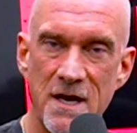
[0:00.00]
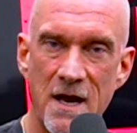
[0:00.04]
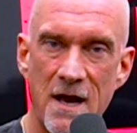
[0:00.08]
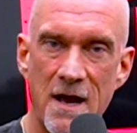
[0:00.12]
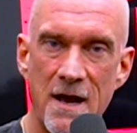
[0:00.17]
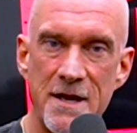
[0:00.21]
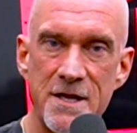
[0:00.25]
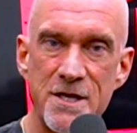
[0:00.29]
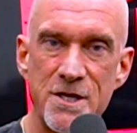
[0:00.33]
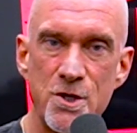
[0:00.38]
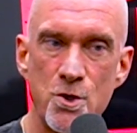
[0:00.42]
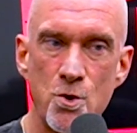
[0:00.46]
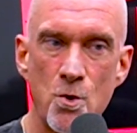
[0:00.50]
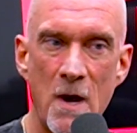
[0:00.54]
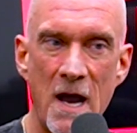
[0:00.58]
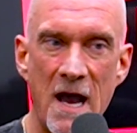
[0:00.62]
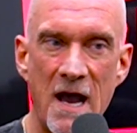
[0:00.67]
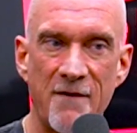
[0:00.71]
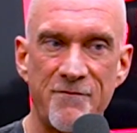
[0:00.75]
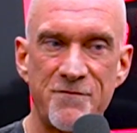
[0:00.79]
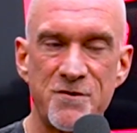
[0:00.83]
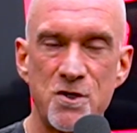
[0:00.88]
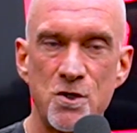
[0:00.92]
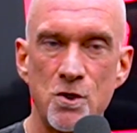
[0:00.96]
Uh, you
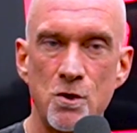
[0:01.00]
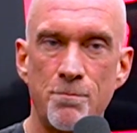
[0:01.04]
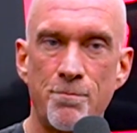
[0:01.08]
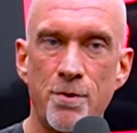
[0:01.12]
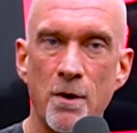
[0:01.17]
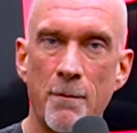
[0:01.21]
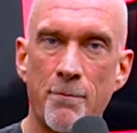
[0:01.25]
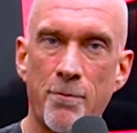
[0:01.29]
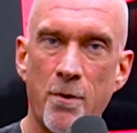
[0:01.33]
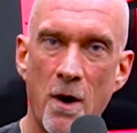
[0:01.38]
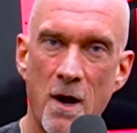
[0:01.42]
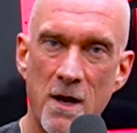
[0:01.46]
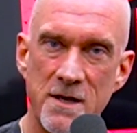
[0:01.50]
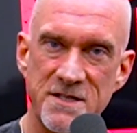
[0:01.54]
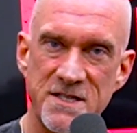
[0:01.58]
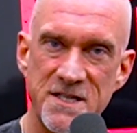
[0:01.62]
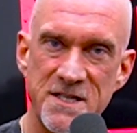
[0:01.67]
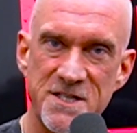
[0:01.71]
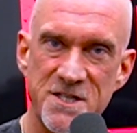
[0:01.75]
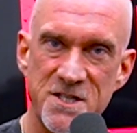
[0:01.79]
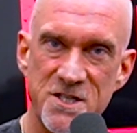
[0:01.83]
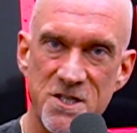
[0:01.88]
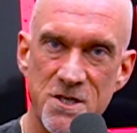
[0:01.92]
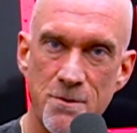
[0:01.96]
have to put
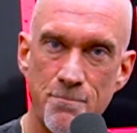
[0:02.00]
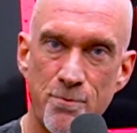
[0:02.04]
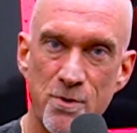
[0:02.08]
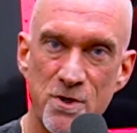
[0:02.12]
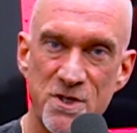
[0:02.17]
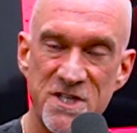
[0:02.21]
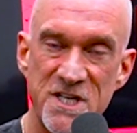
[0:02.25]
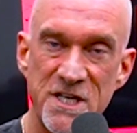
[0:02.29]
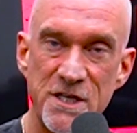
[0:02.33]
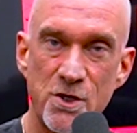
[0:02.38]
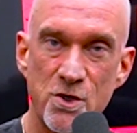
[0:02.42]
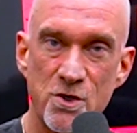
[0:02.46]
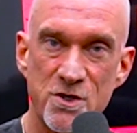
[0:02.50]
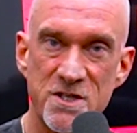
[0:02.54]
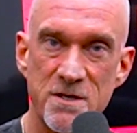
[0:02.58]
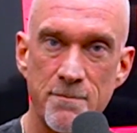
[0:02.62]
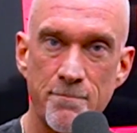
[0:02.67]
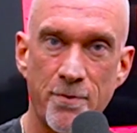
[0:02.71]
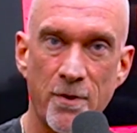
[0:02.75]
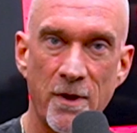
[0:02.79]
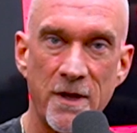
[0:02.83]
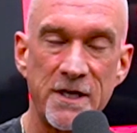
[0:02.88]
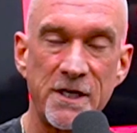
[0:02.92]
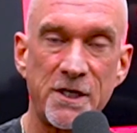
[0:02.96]
processes and procedures
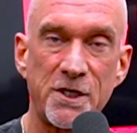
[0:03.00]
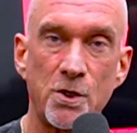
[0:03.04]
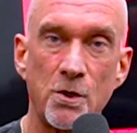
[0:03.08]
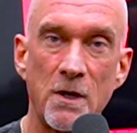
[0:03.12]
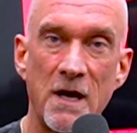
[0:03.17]
in place.